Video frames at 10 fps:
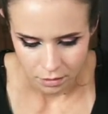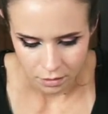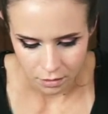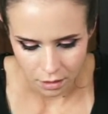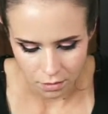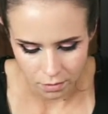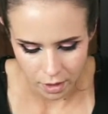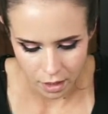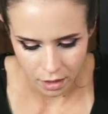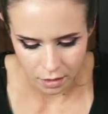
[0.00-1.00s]
All
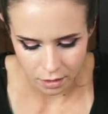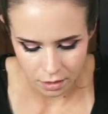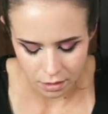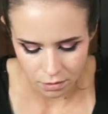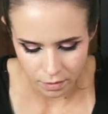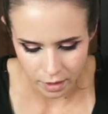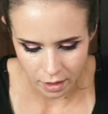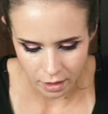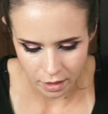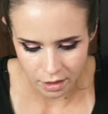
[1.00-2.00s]
right, let's see what we
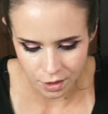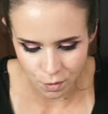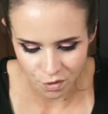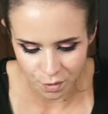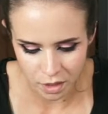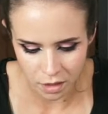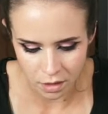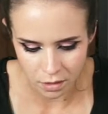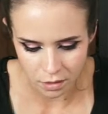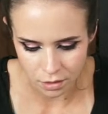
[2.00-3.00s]
got. And this would have
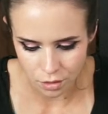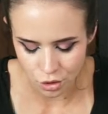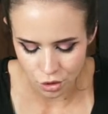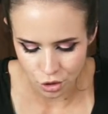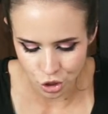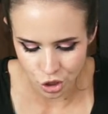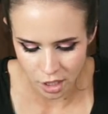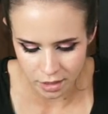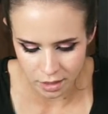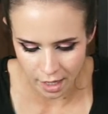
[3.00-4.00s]
been
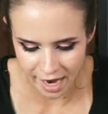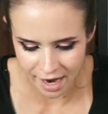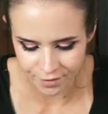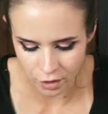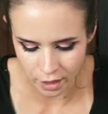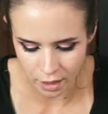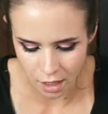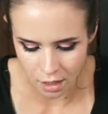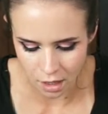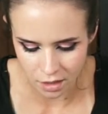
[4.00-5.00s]
just after I
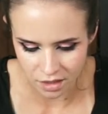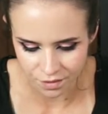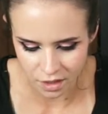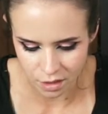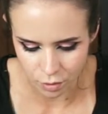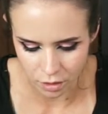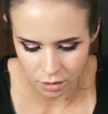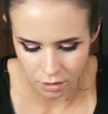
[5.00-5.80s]
got onto Facebook.